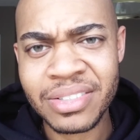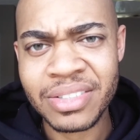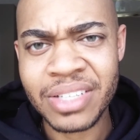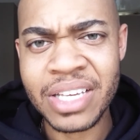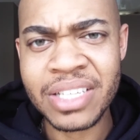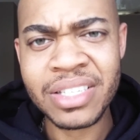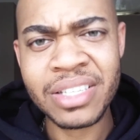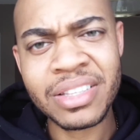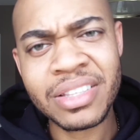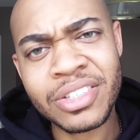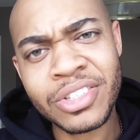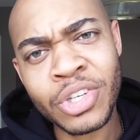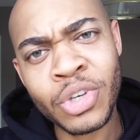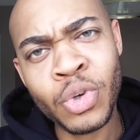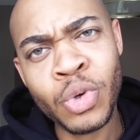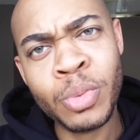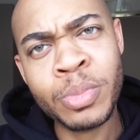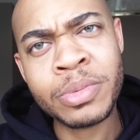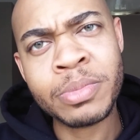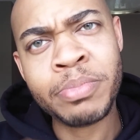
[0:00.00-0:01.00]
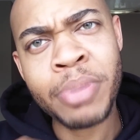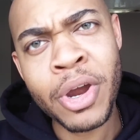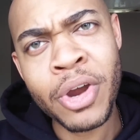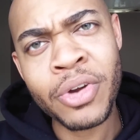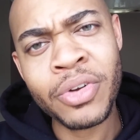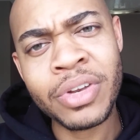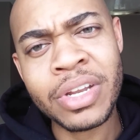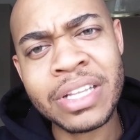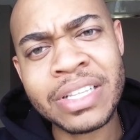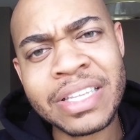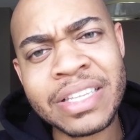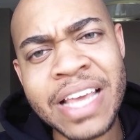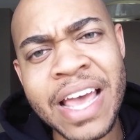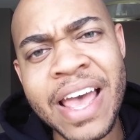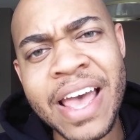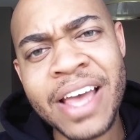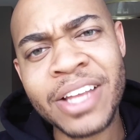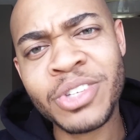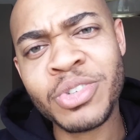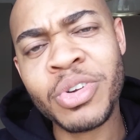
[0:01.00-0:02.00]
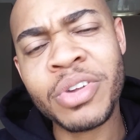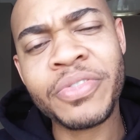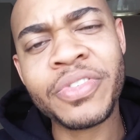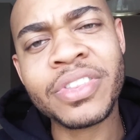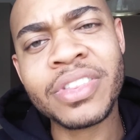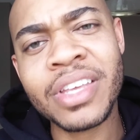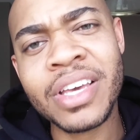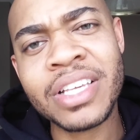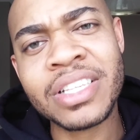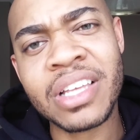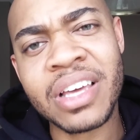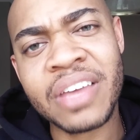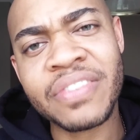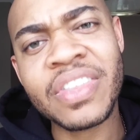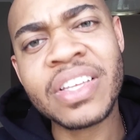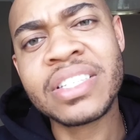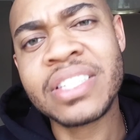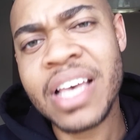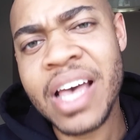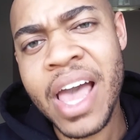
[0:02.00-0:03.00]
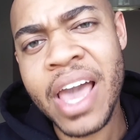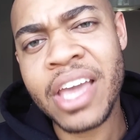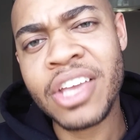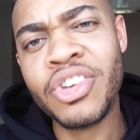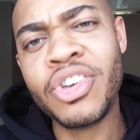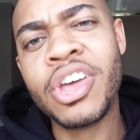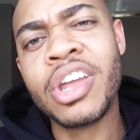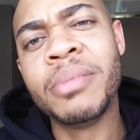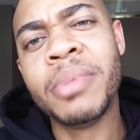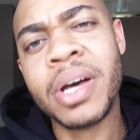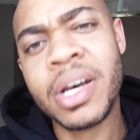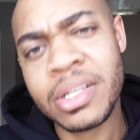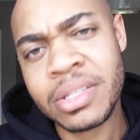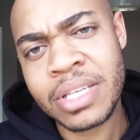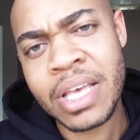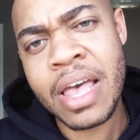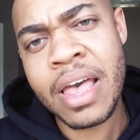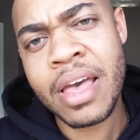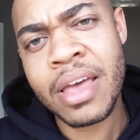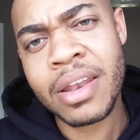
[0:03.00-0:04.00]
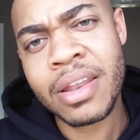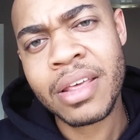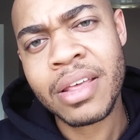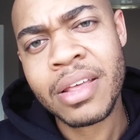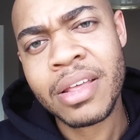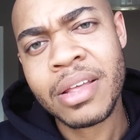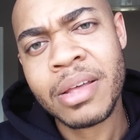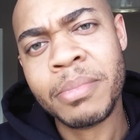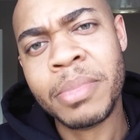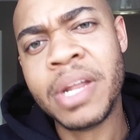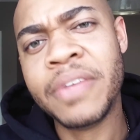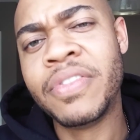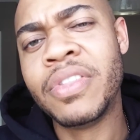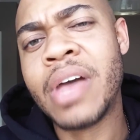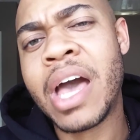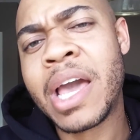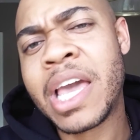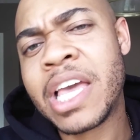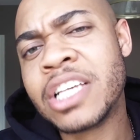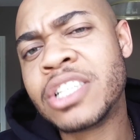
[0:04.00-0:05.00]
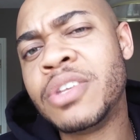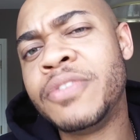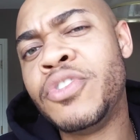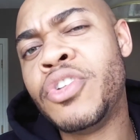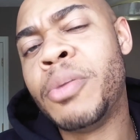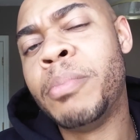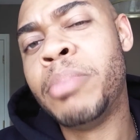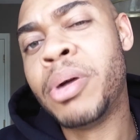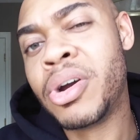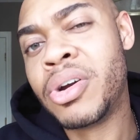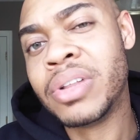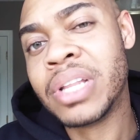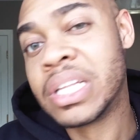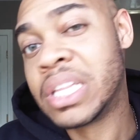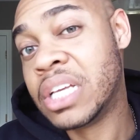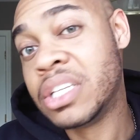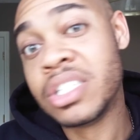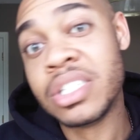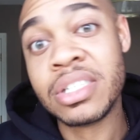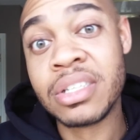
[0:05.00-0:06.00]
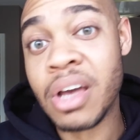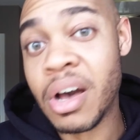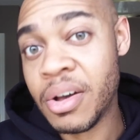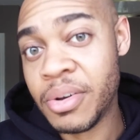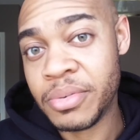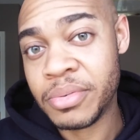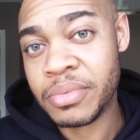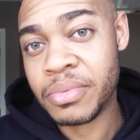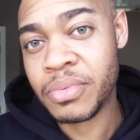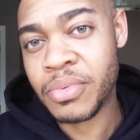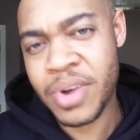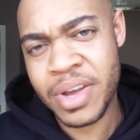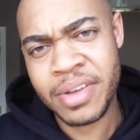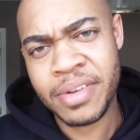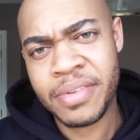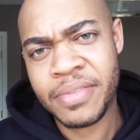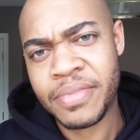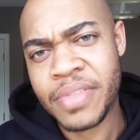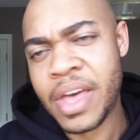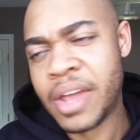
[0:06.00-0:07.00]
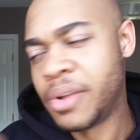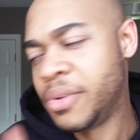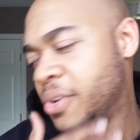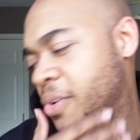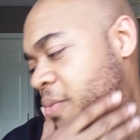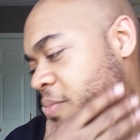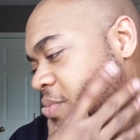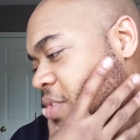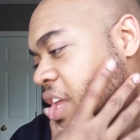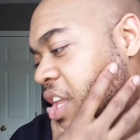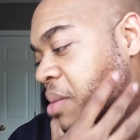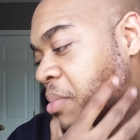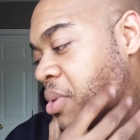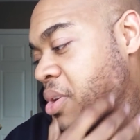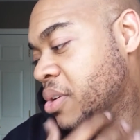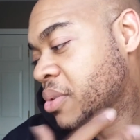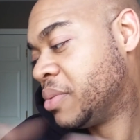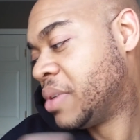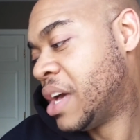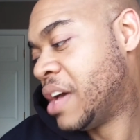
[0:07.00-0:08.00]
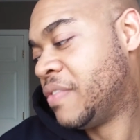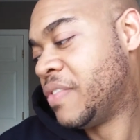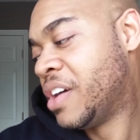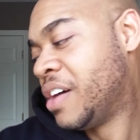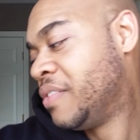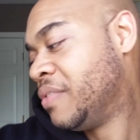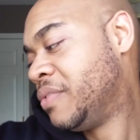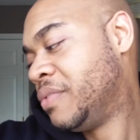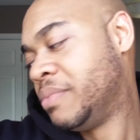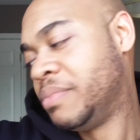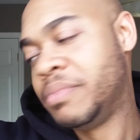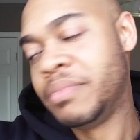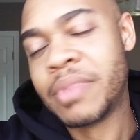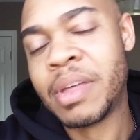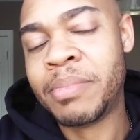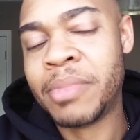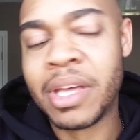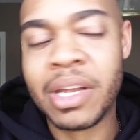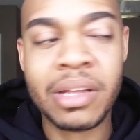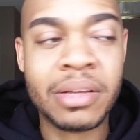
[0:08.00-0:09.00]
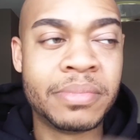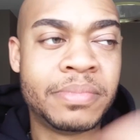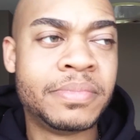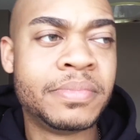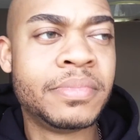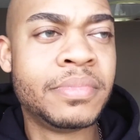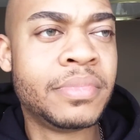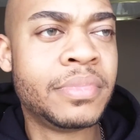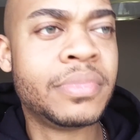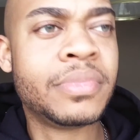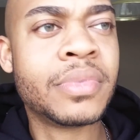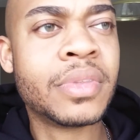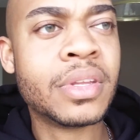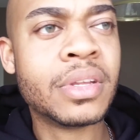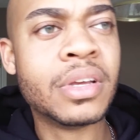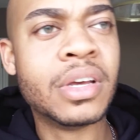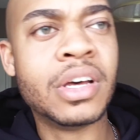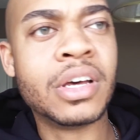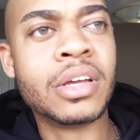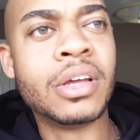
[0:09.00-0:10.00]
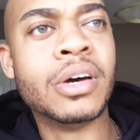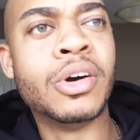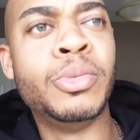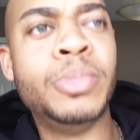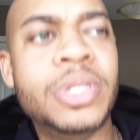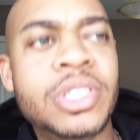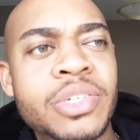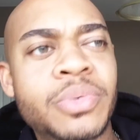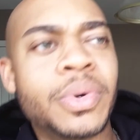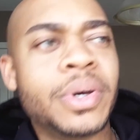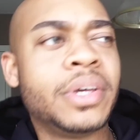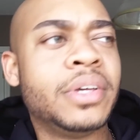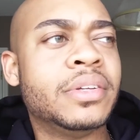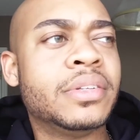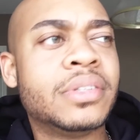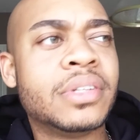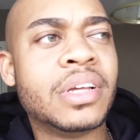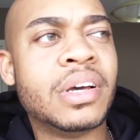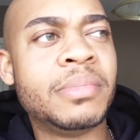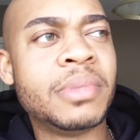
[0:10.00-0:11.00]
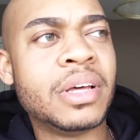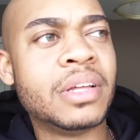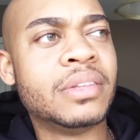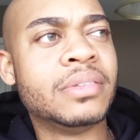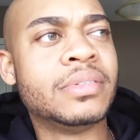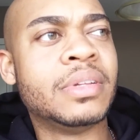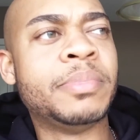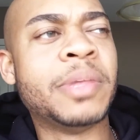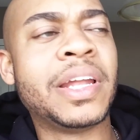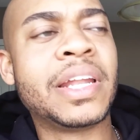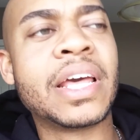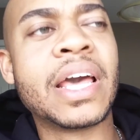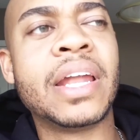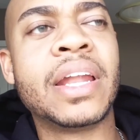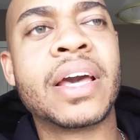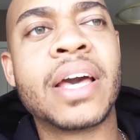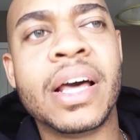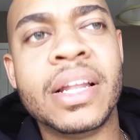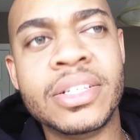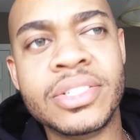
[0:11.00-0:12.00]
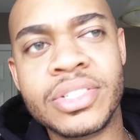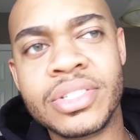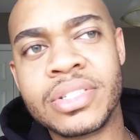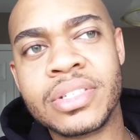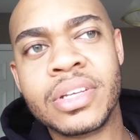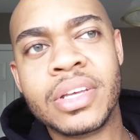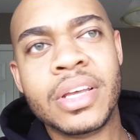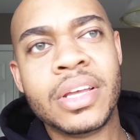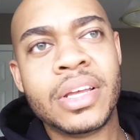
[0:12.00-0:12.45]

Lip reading: Is it tubes burned and tied, two different things? Like, if they tie, can you get them untied? But I guess if you're burned, like, they just gone, right? I don't know. Y'all let me know. I'm not a OBGYN. I'm not a gynecologist.